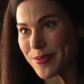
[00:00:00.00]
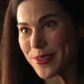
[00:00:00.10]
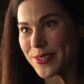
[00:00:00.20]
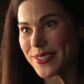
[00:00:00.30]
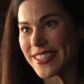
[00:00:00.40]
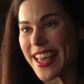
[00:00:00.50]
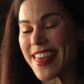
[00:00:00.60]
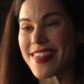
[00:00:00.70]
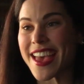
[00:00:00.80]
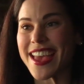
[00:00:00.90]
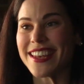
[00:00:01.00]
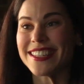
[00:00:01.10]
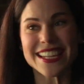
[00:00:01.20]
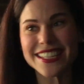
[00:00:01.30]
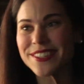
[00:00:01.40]
roles and
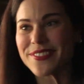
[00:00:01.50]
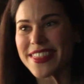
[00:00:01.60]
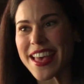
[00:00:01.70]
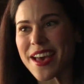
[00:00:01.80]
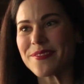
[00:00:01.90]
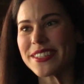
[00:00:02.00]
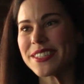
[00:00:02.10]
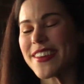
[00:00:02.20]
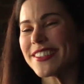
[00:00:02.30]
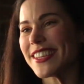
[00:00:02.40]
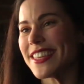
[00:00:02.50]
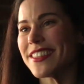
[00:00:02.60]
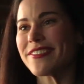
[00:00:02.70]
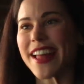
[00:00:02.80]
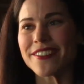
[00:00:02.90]
then dance with them, especially in
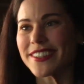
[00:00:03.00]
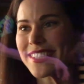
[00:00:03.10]
the flower